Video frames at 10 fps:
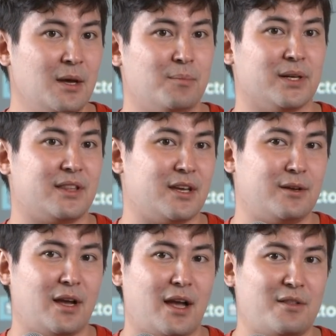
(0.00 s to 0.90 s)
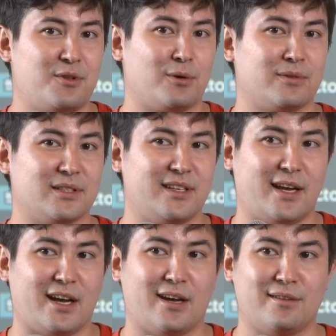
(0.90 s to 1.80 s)
but they don't really
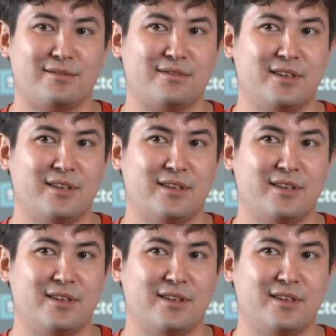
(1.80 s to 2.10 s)
have